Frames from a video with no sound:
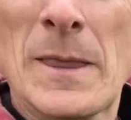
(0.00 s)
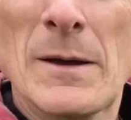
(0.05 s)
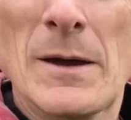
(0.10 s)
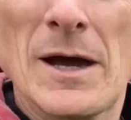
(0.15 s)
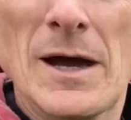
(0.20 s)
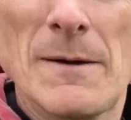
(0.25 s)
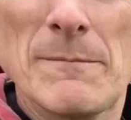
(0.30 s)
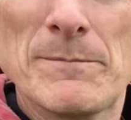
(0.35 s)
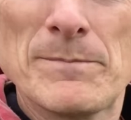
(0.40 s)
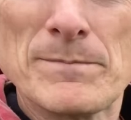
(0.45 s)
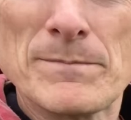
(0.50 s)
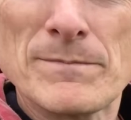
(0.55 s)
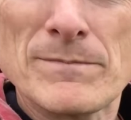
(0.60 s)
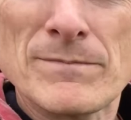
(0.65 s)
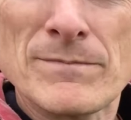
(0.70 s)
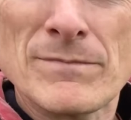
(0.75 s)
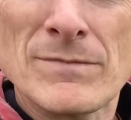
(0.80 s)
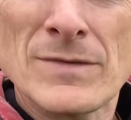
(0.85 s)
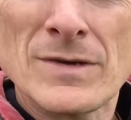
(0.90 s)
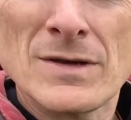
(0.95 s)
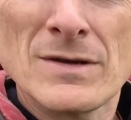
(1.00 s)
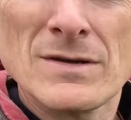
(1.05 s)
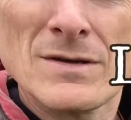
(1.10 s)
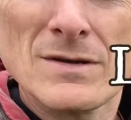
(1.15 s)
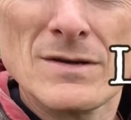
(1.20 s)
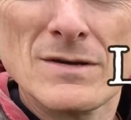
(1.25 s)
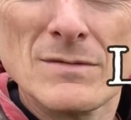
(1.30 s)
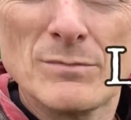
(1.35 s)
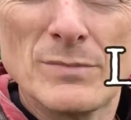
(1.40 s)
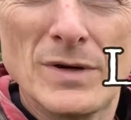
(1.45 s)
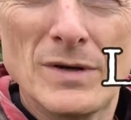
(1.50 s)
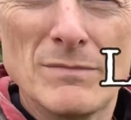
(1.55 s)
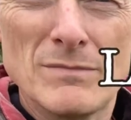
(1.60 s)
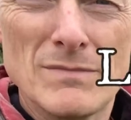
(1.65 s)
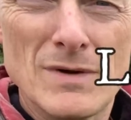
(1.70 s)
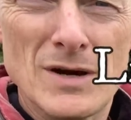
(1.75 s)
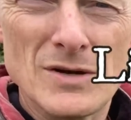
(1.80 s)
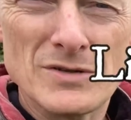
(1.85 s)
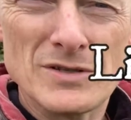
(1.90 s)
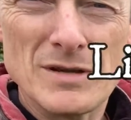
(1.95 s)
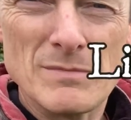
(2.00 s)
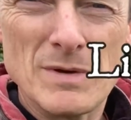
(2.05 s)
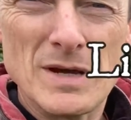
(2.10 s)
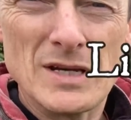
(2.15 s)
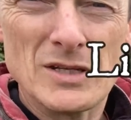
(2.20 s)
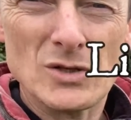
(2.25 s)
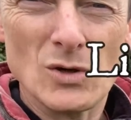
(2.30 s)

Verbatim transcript: but mostly me